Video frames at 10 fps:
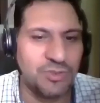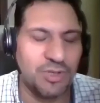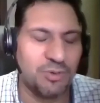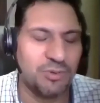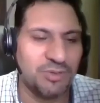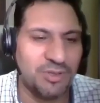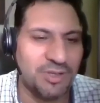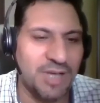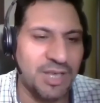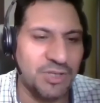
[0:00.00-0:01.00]
So
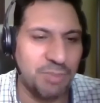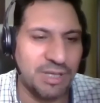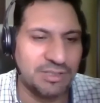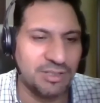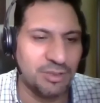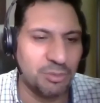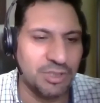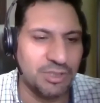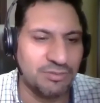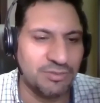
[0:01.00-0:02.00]
I expect a little
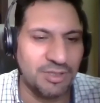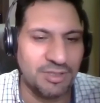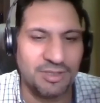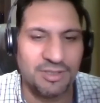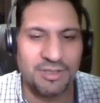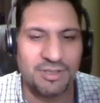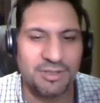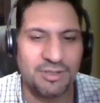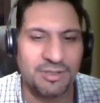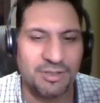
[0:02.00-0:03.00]
bit of
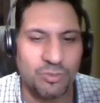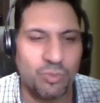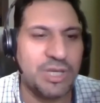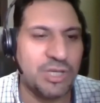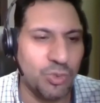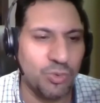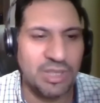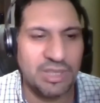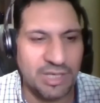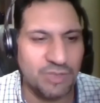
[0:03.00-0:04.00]

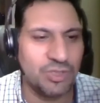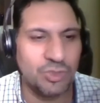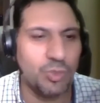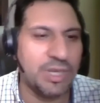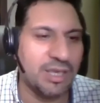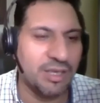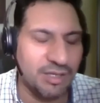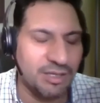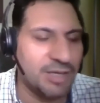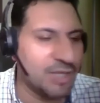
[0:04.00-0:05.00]
redoing things and tweaking.
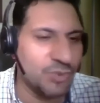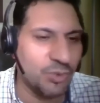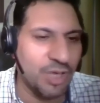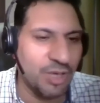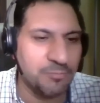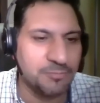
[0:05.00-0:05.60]
That's okay.